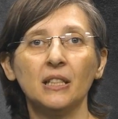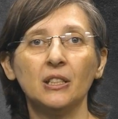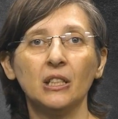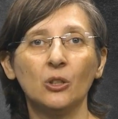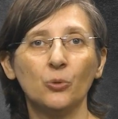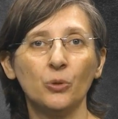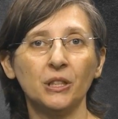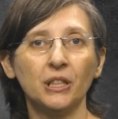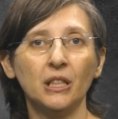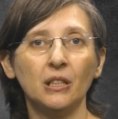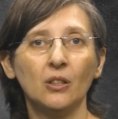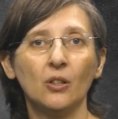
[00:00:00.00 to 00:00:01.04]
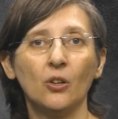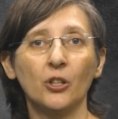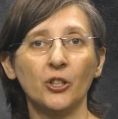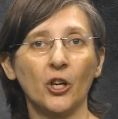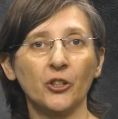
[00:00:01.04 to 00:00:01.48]
adequacy
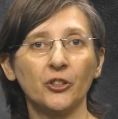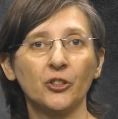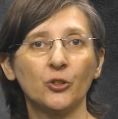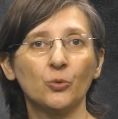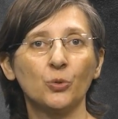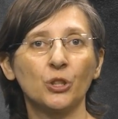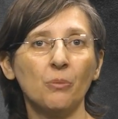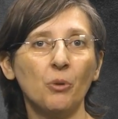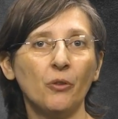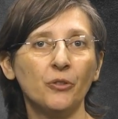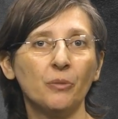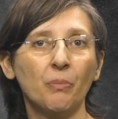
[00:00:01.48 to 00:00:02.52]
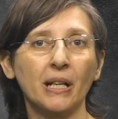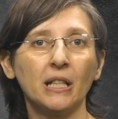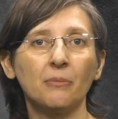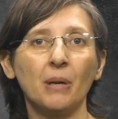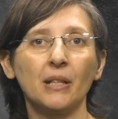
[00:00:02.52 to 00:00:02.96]
or not to some of the
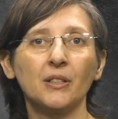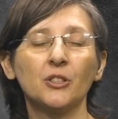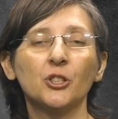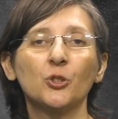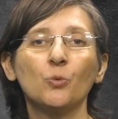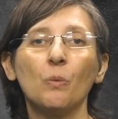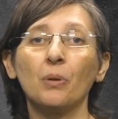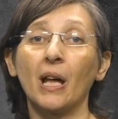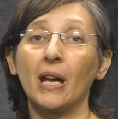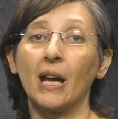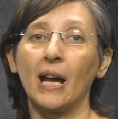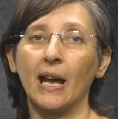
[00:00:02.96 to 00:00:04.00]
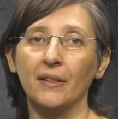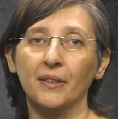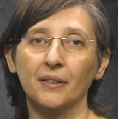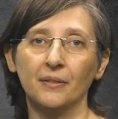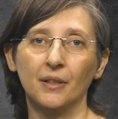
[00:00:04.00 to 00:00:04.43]
mining methods to apply ahead.
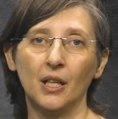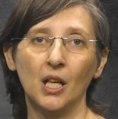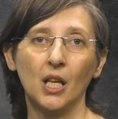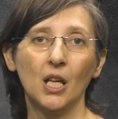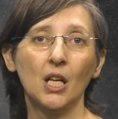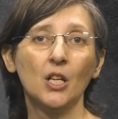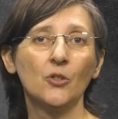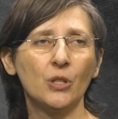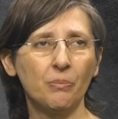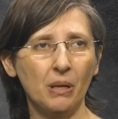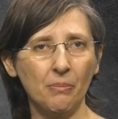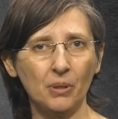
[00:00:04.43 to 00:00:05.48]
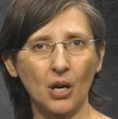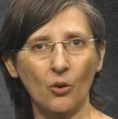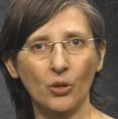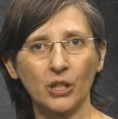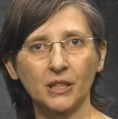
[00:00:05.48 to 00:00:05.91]
Remember
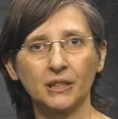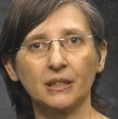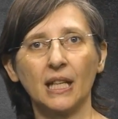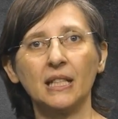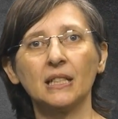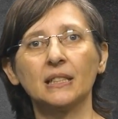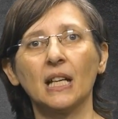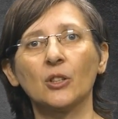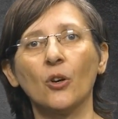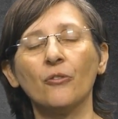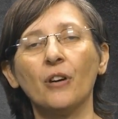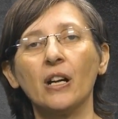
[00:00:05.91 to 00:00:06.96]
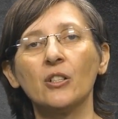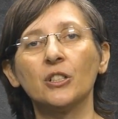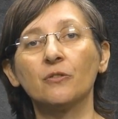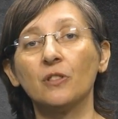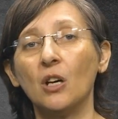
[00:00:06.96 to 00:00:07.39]
our dataset of
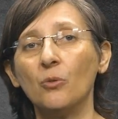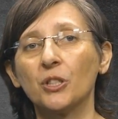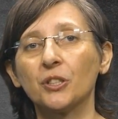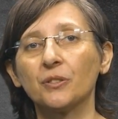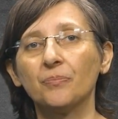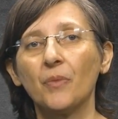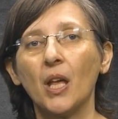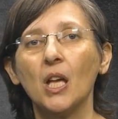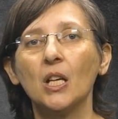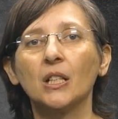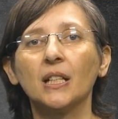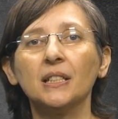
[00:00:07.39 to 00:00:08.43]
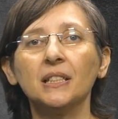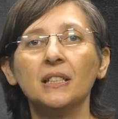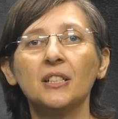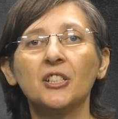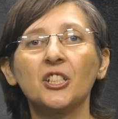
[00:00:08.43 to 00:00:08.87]
iris flowers?
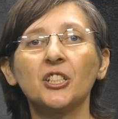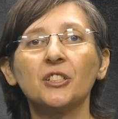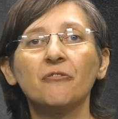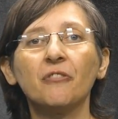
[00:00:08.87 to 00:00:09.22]
Consider just the